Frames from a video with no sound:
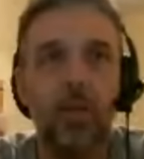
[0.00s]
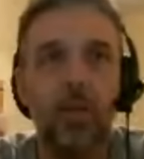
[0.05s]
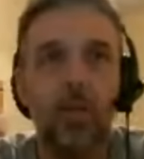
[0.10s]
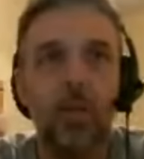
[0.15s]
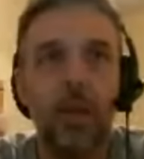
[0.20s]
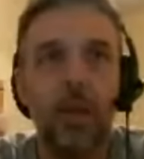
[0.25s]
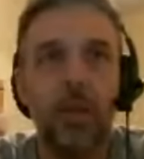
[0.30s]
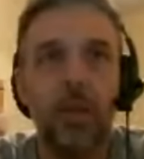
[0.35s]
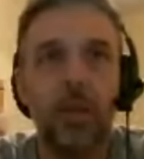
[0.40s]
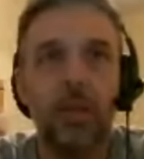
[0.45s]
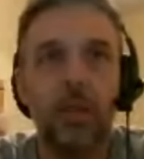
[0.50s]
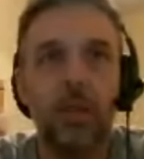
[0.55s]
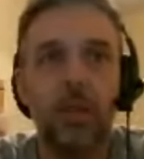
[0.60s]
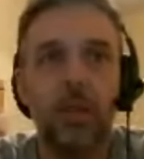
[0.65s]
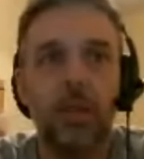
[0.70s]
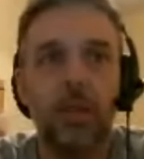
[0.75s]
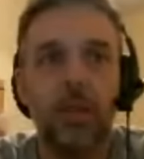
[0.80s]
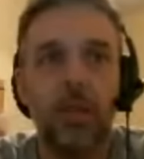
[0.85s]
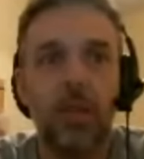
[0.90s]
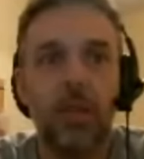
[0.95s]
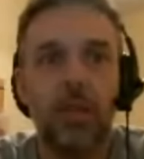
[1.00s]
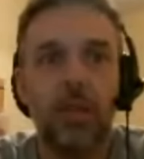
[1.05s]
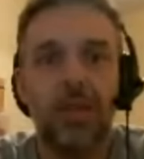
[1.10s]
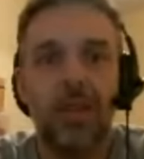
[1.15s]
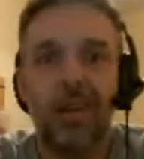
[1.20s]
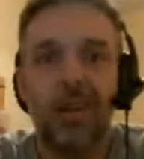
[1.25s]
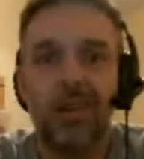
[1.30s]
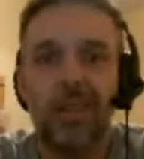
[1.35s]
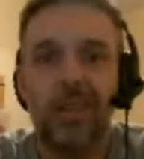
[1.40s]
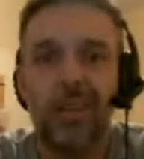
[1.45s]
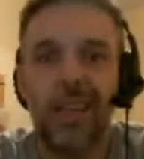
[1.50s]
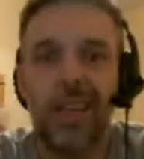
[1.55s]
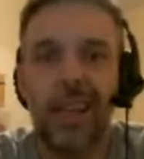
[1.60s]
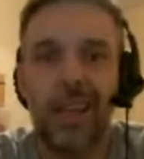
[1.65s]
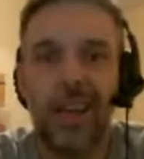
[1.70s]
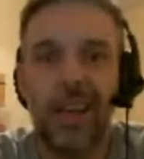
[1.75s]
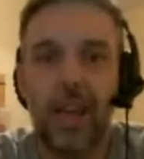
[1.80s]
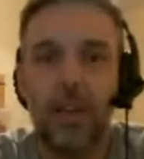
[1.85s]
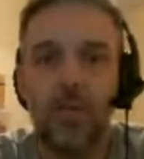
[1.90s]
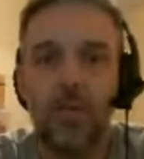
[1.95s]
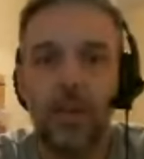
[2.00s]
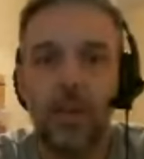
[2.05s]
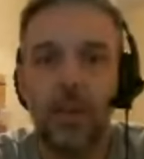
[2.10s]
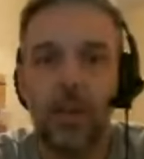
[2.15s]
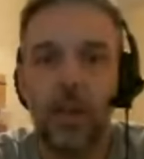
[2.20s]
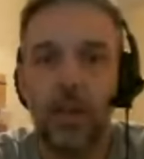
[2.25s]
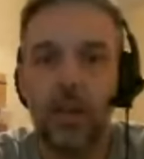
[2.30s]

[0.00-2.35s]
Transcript: is starting to get out there.